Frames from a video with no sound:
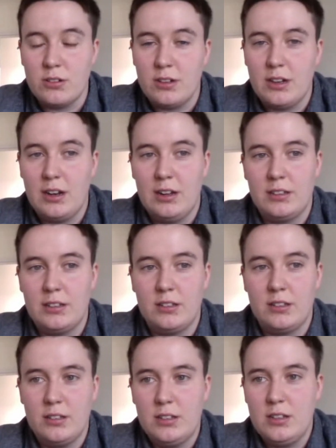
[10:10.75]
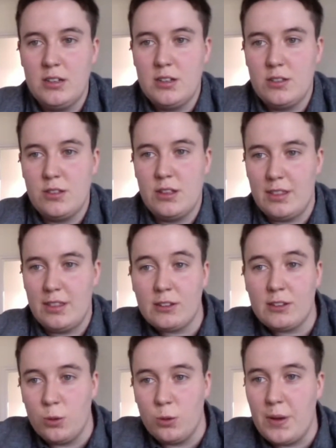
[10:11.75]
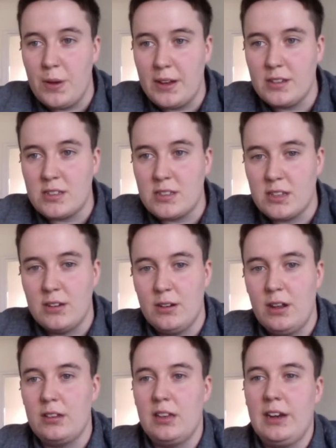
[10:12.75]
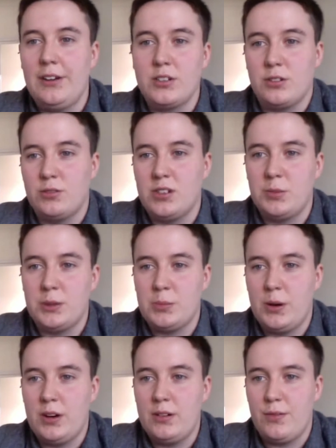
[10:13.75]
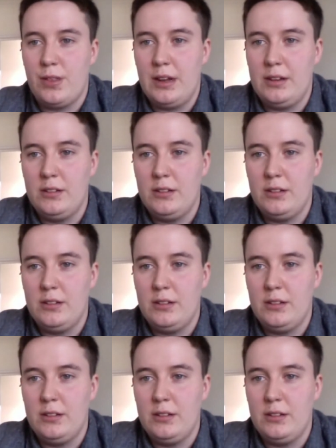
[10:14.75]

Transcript: And like, it, that's what makes it. And like the lyrics are a really big part of that.